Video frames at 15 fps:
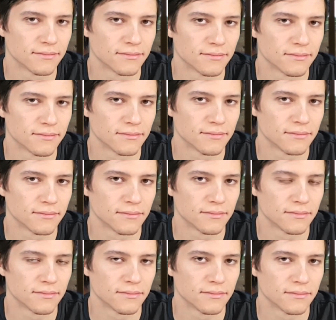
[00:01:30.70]

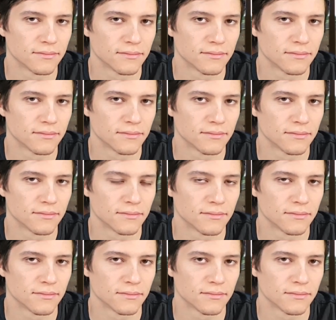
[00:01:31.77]

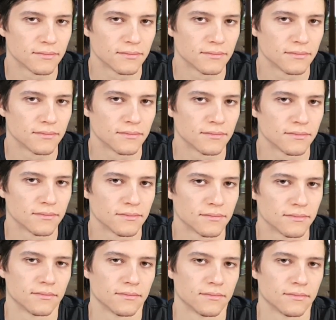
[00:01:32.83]

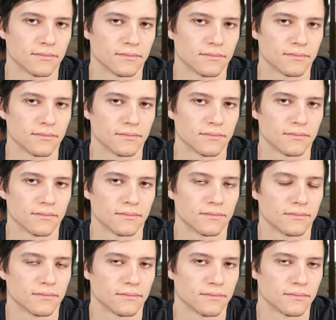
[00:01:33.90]

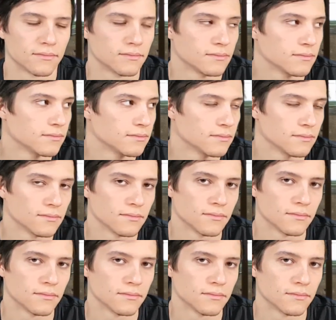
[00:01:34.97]

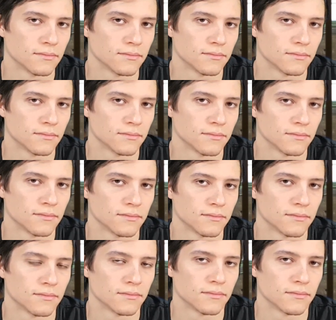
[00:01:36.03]

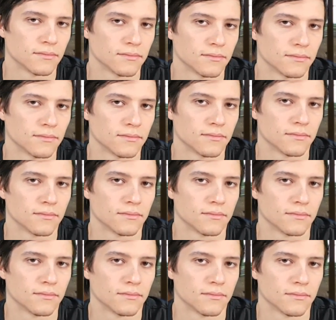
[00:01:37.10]

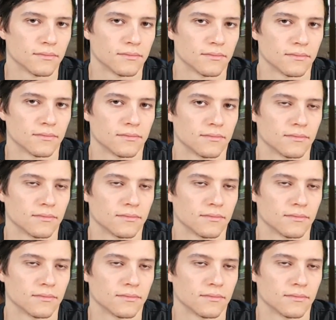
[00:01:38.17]
(silent)